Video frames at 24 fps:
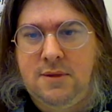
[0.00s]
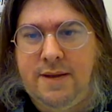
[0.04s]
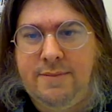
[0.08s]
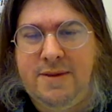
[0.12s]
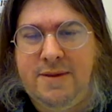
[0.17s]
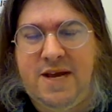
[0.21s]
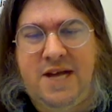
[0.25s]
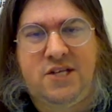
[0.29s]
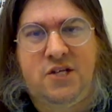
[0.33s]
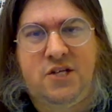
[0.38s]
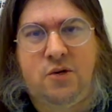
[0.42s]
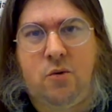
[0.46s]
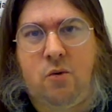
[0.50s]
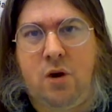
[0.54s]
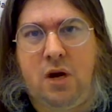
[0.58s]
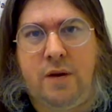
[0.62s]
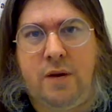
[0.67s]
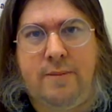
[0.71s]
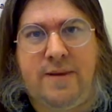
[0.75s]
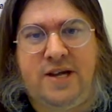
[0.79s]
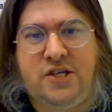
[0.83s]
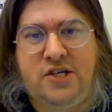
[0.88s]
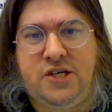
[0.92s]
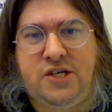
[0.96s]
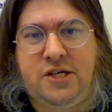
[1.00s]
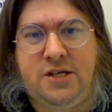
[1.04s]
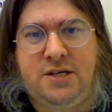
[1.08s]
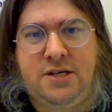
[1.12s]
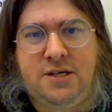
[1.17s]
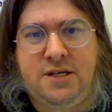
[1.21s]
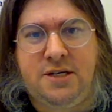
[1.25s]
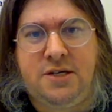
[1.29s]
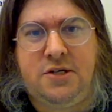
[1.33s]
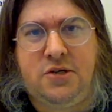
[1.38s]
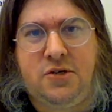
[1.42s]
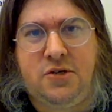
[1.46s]
I'm not too worried about you.
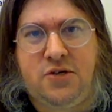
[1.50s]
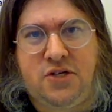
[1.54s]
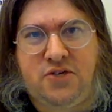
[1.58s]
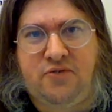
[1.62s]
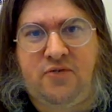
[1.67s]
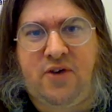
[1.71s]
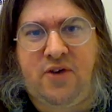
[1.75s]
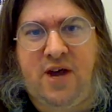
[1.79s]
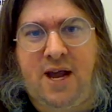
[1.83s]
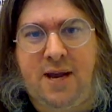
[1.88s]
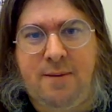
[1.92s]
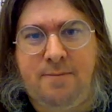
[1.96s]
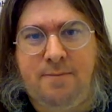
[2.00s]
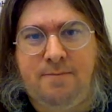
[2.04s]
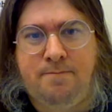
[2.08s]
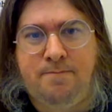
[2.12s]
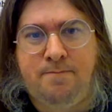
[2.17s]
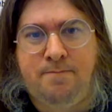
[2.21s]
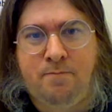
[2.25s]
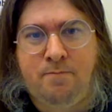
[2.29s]
You'll do just fine.